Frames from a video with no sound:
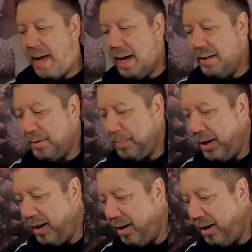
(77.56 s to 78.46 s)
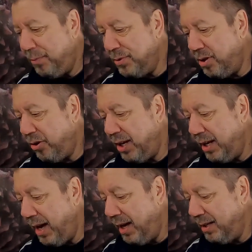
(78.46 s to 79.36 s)
And the part I was
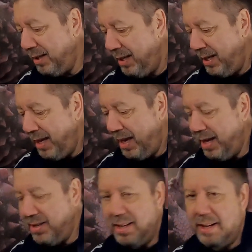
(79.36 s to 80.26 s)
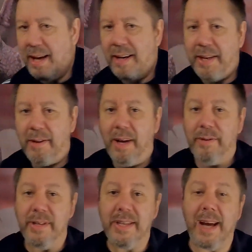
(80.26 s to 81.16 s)
looking at is, now I don't know
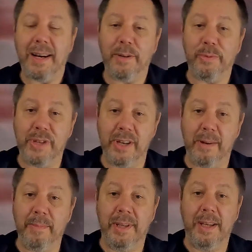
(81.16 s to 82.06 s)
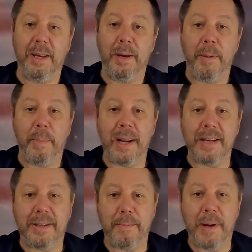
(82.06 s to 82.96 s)
the technical term, but
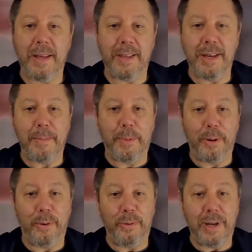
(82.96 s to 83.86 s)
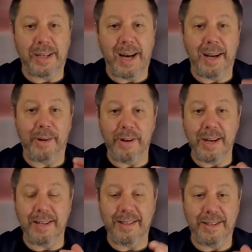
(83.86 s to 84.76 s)
it's the bit that you put all your cutlery
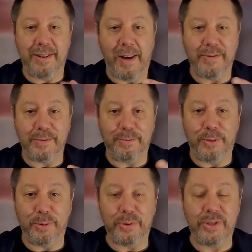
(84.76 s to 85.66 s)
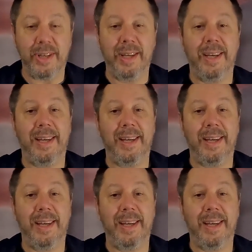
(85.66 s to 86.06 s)
in, your knives and forks.